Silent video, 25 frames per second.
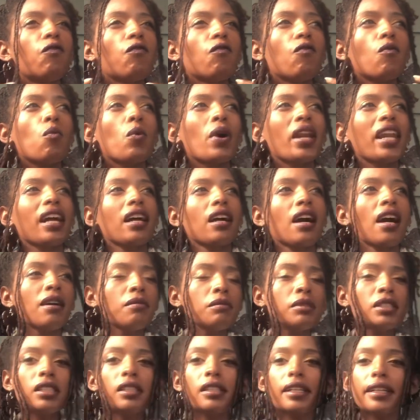when it
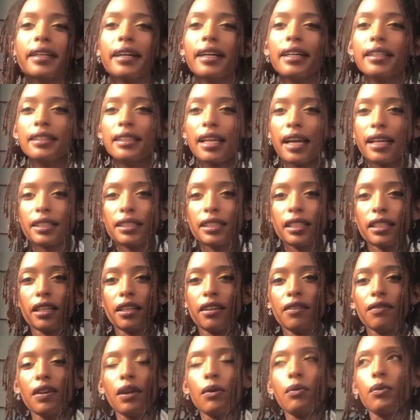comes to the
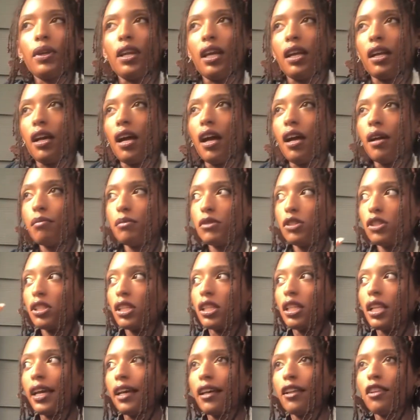collective and when it comes
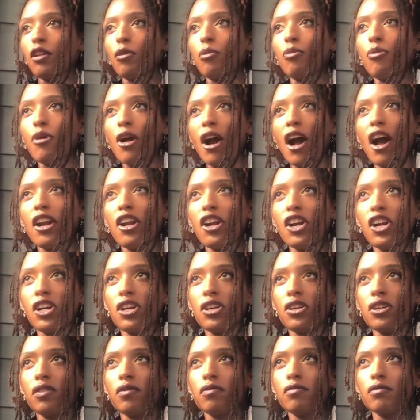to like the
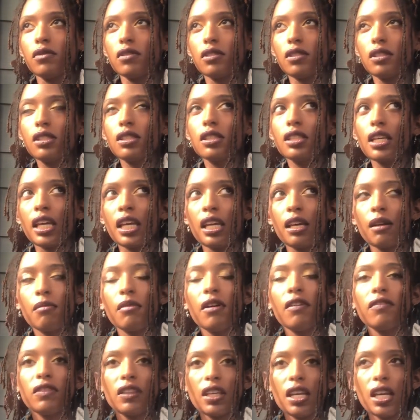broader scheme
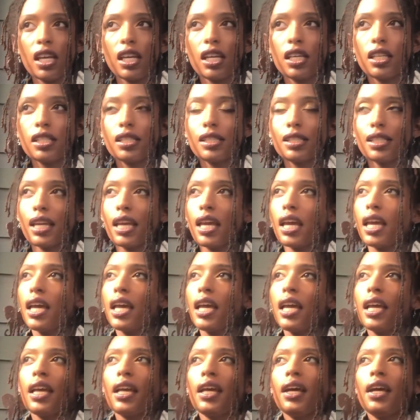of things,
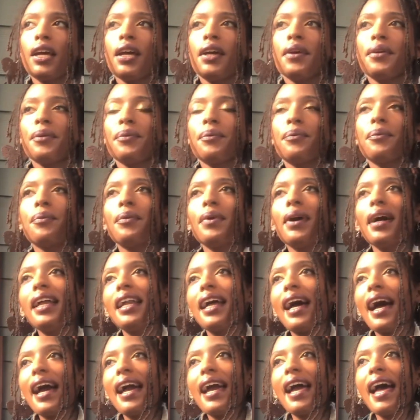
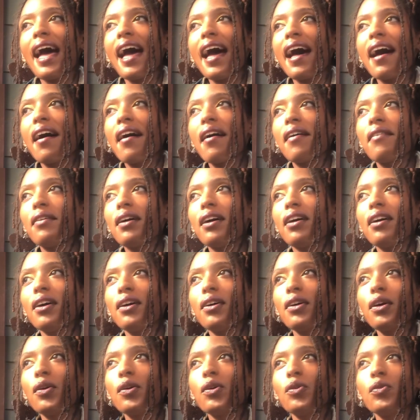what I have
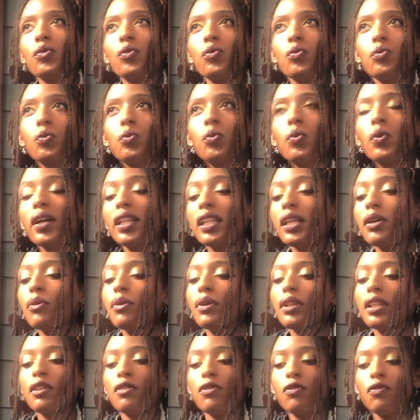
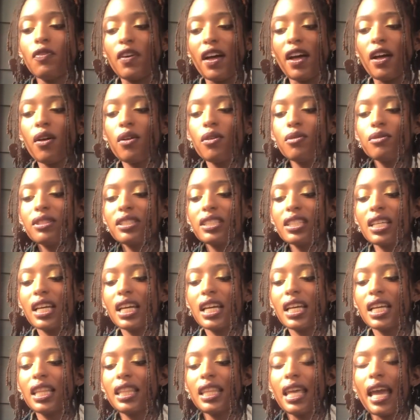really felt,
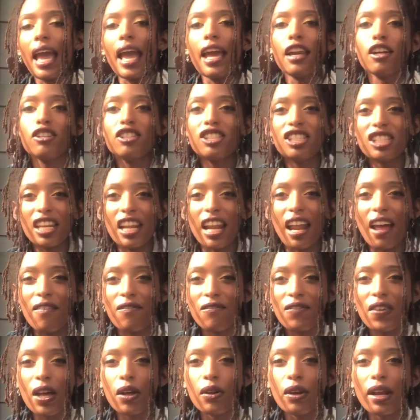the energy that
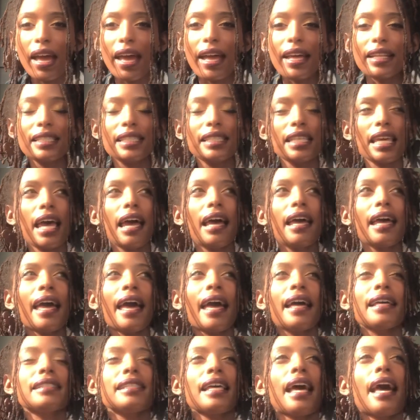I felt
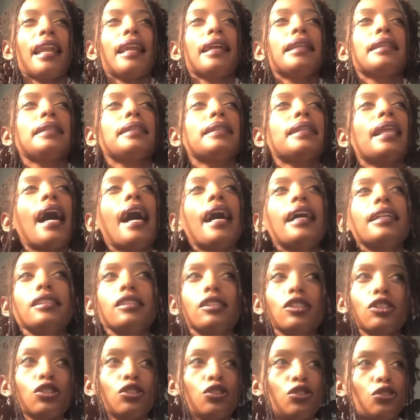has had a lot
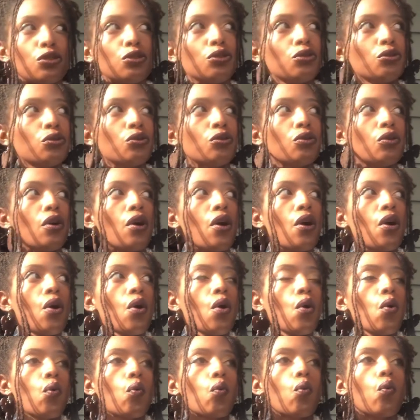to do
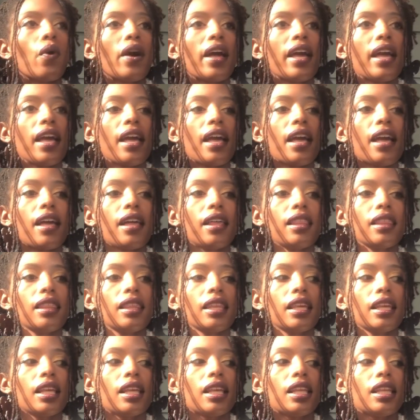with
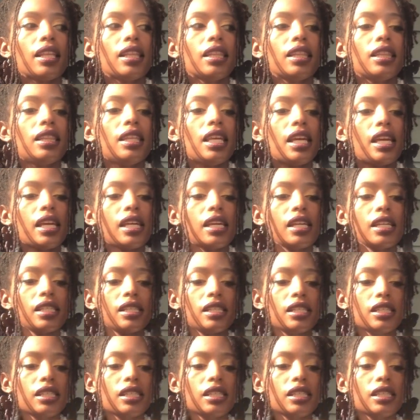this